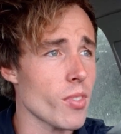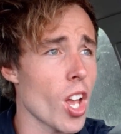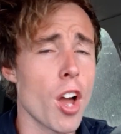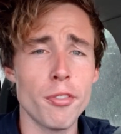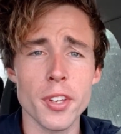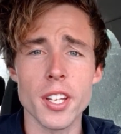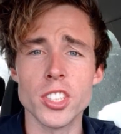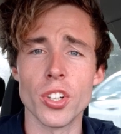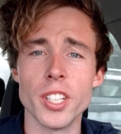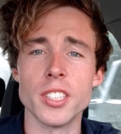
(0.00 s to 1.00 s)
Hopefully you
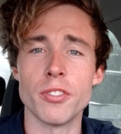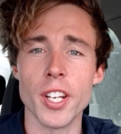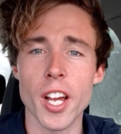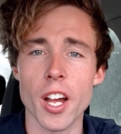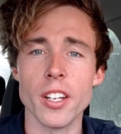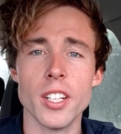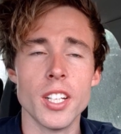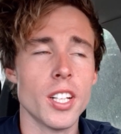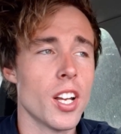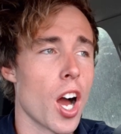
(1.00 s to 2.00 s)
enjoyed this video.
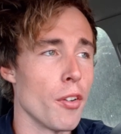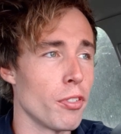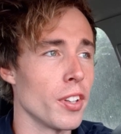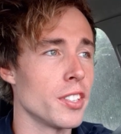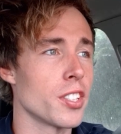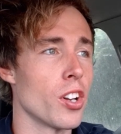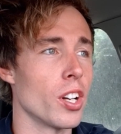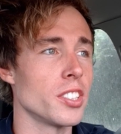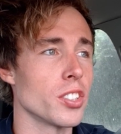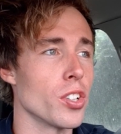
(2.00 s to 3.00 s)
Hopefully
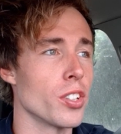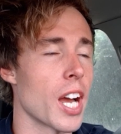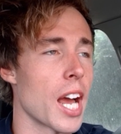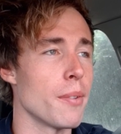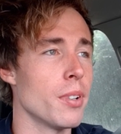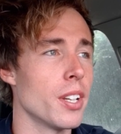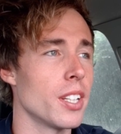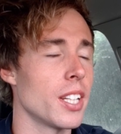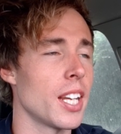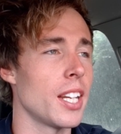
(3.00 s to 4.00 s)
tonight's a good game,
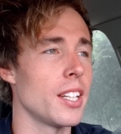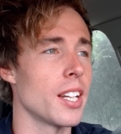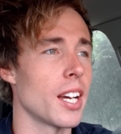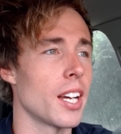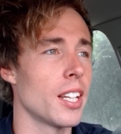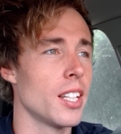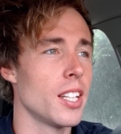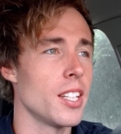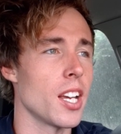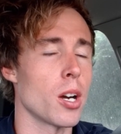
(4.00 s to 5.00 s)
and
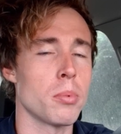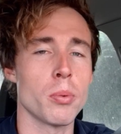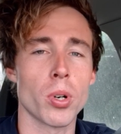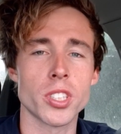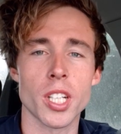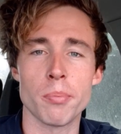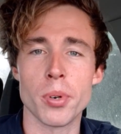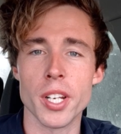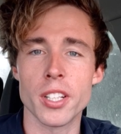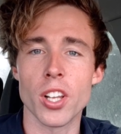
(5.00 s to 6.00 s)
yeah, I'll be watching it
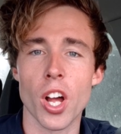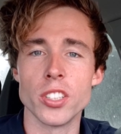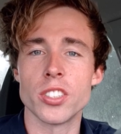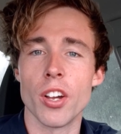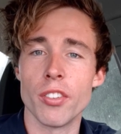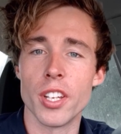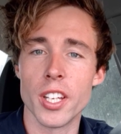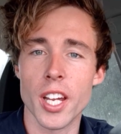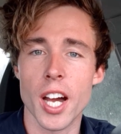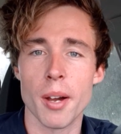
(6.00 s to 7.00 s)
pretty close over
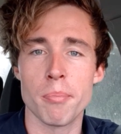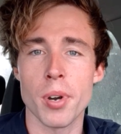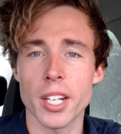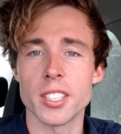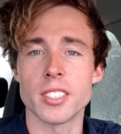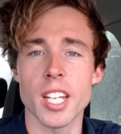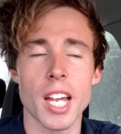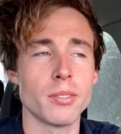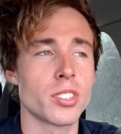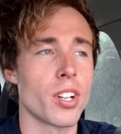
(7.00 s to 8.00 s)
the practice
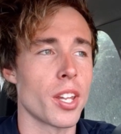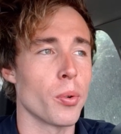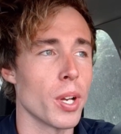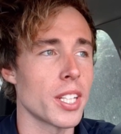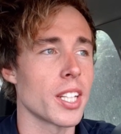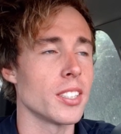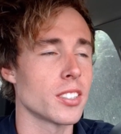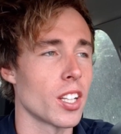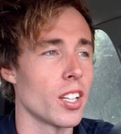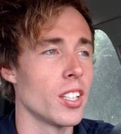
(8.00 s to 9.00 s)
games throughout the weekend,
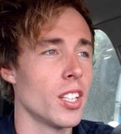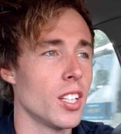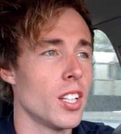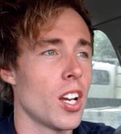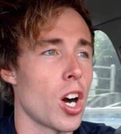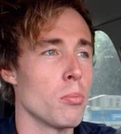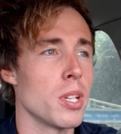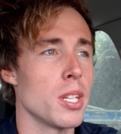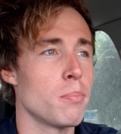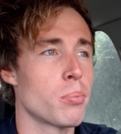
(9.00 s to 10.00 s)
so I'll
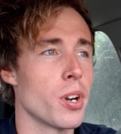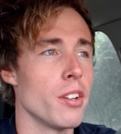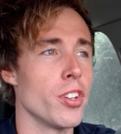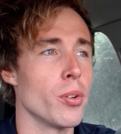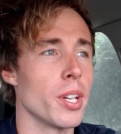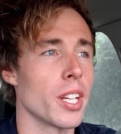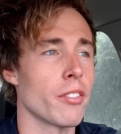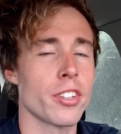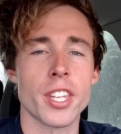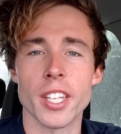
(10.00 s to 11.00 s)
be previewing
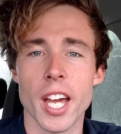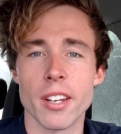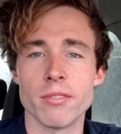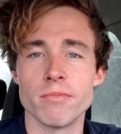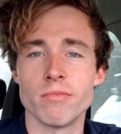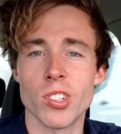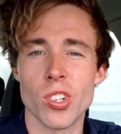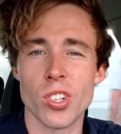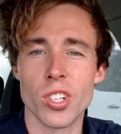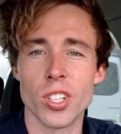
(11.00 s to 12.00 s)
everything that
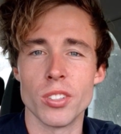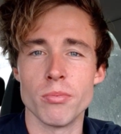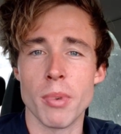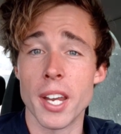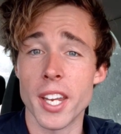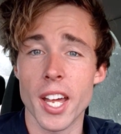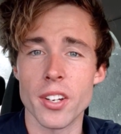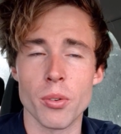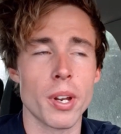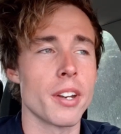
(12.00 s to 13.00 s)
on Monday
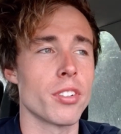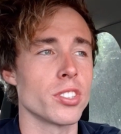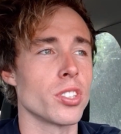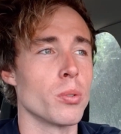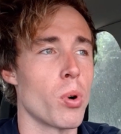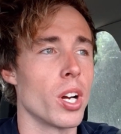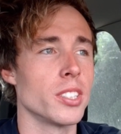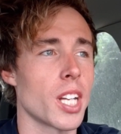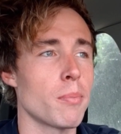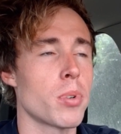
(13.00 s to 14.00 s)
or whenever it sort of winds up.